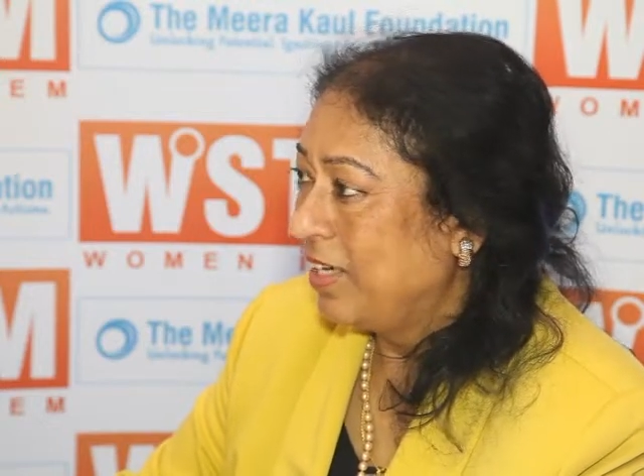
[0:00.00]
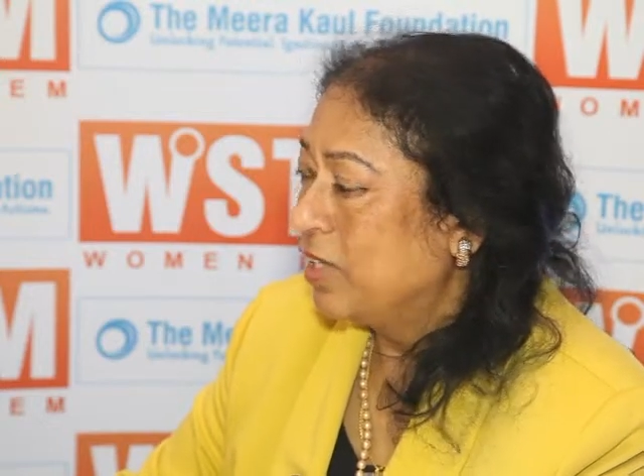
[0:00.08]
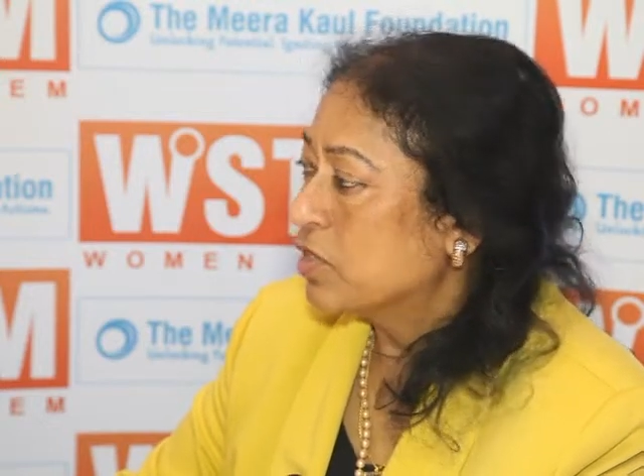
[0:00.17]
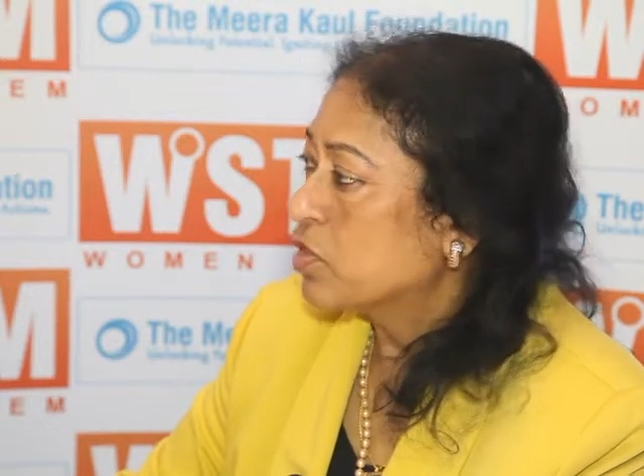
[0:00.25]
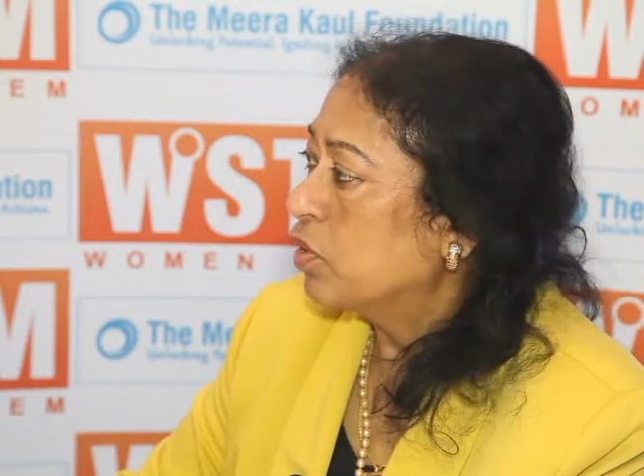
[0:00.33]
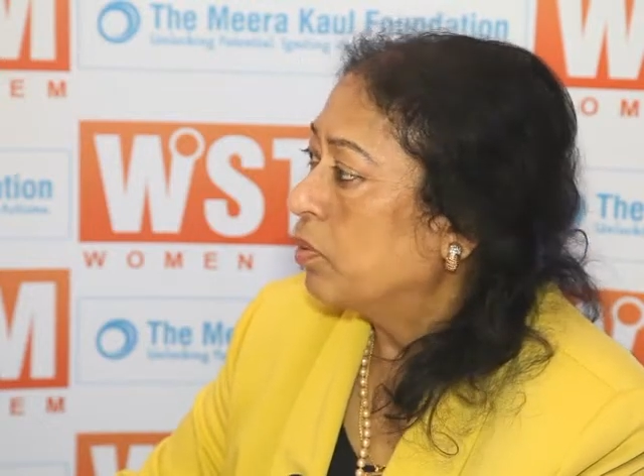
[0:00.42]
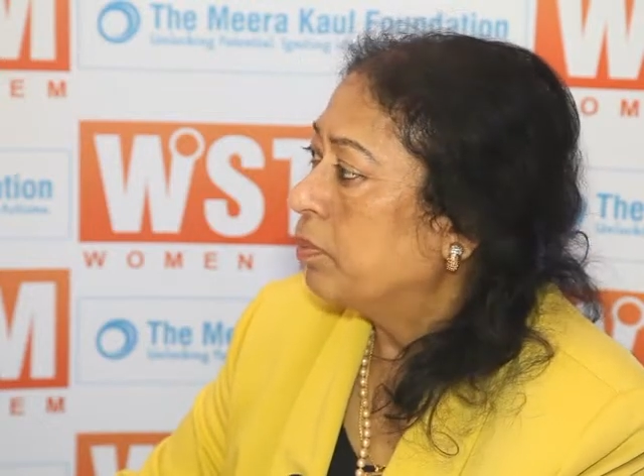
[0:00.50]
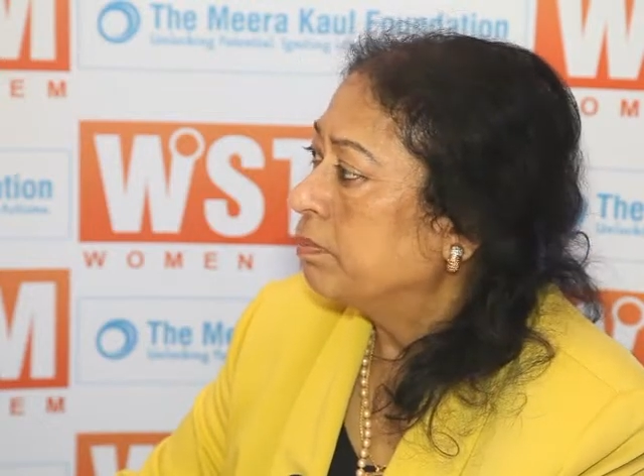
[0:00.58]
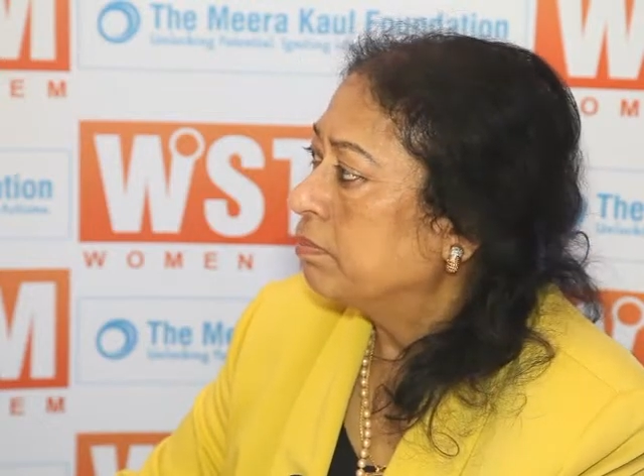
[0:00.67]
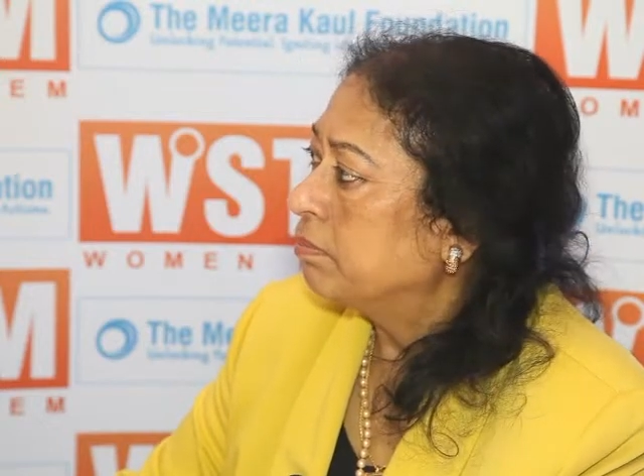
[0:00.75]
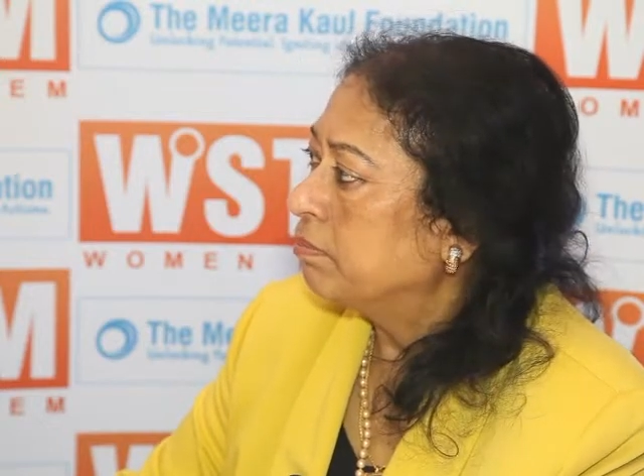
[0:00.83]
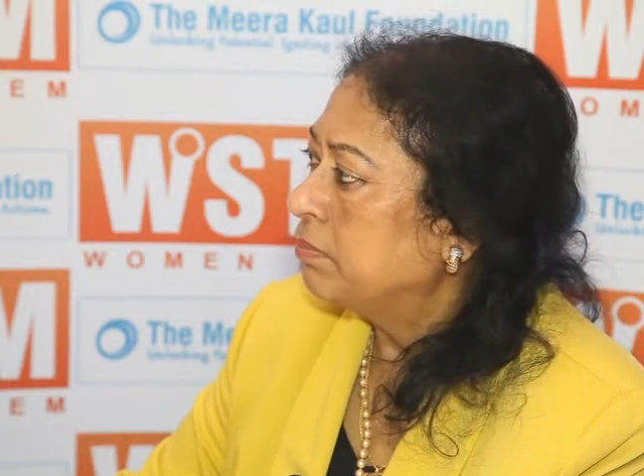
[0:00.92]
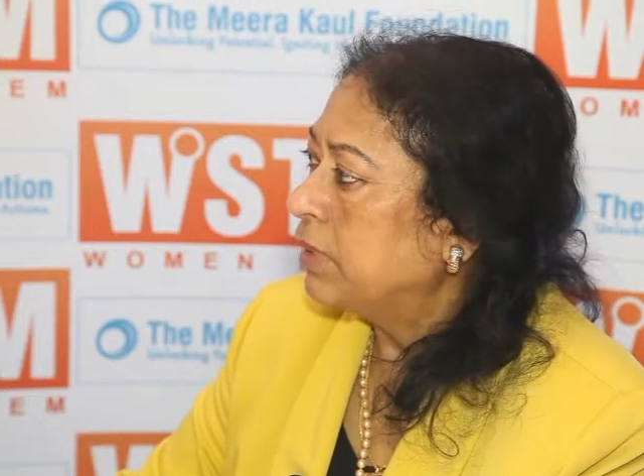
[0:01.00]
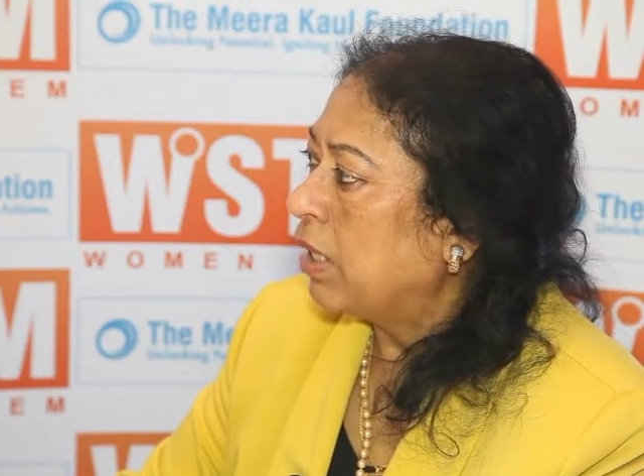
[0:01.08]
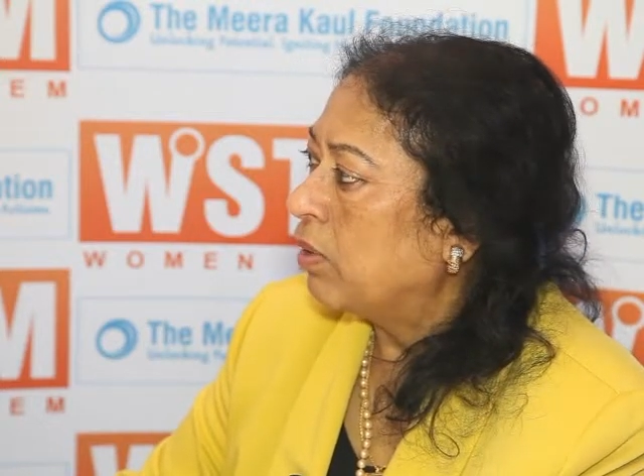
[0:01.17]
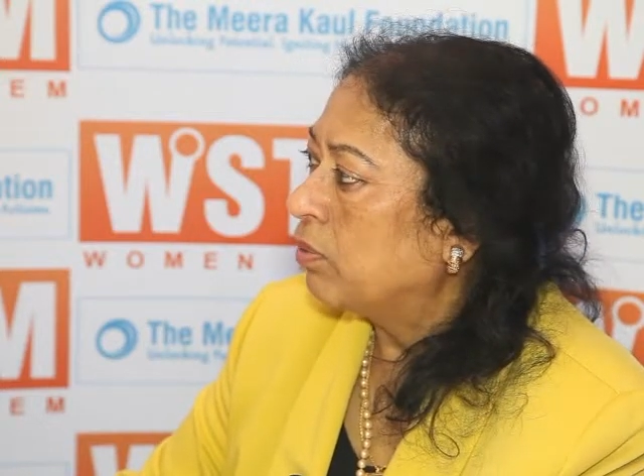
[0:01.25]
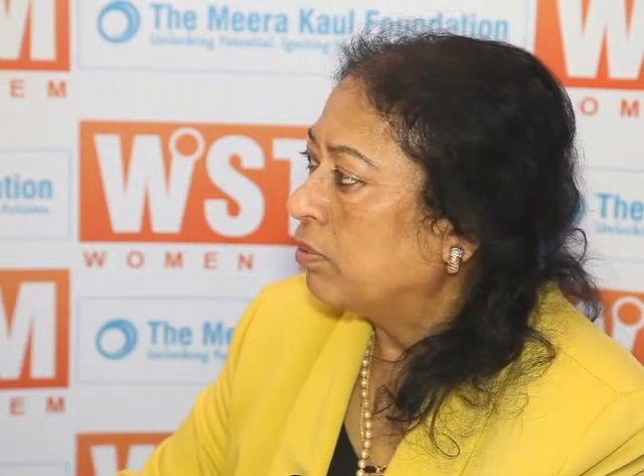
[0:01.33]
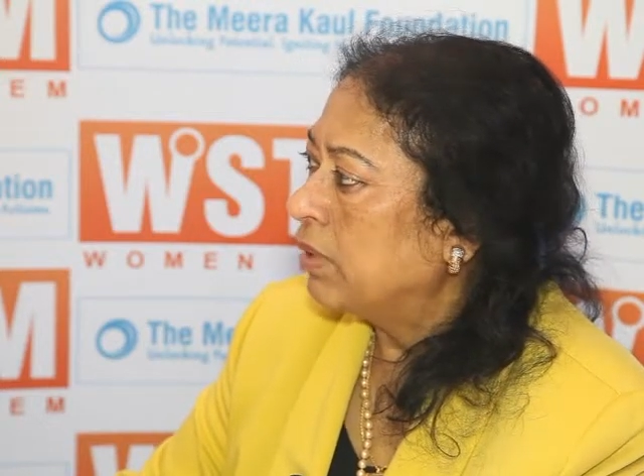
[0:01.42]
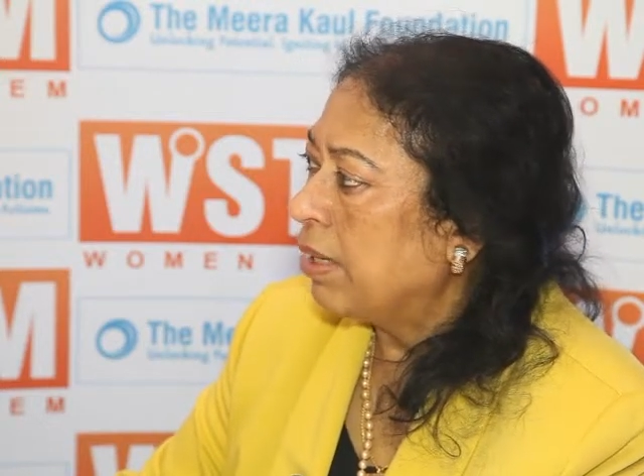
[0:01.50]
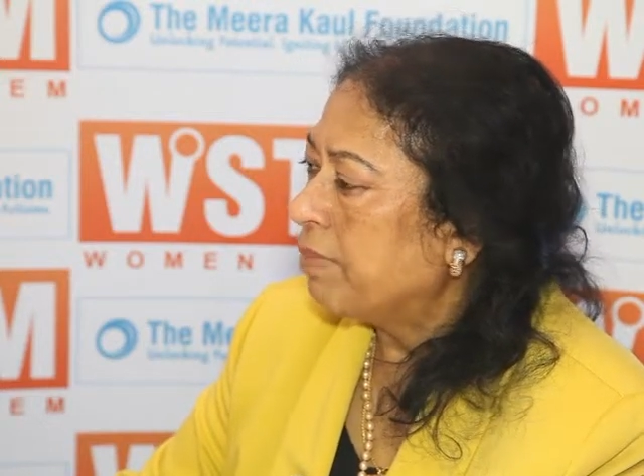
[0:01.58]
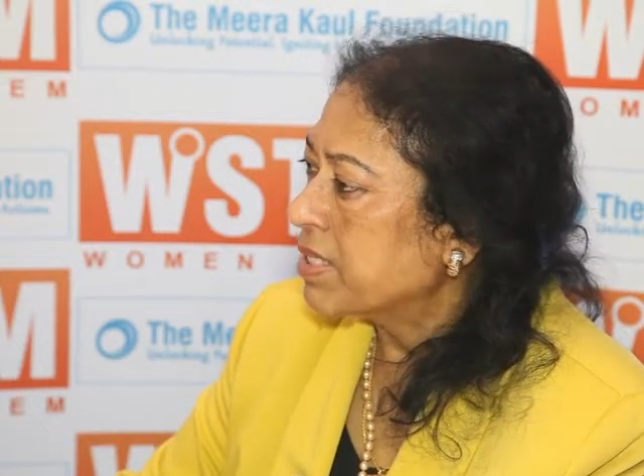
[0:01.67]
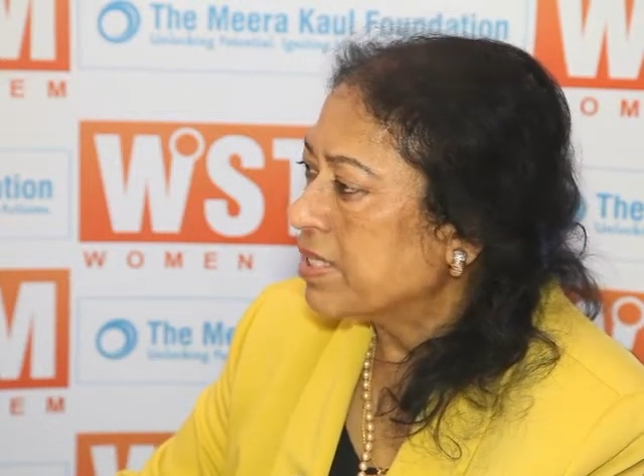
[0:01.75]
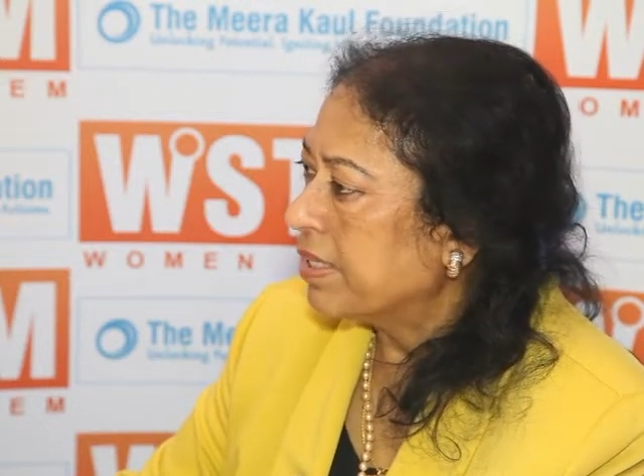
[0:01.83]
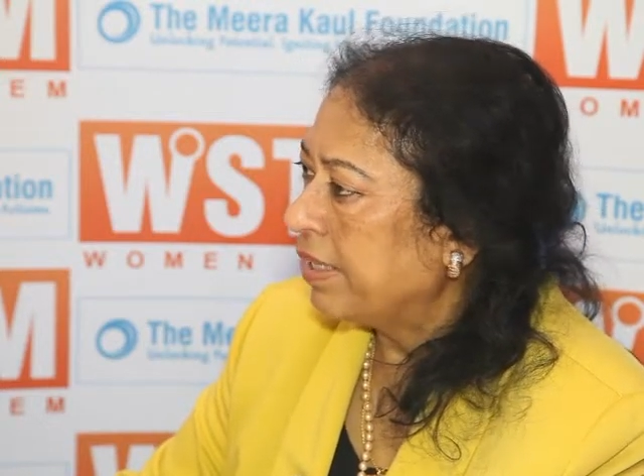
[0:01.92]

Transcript: So now numbers are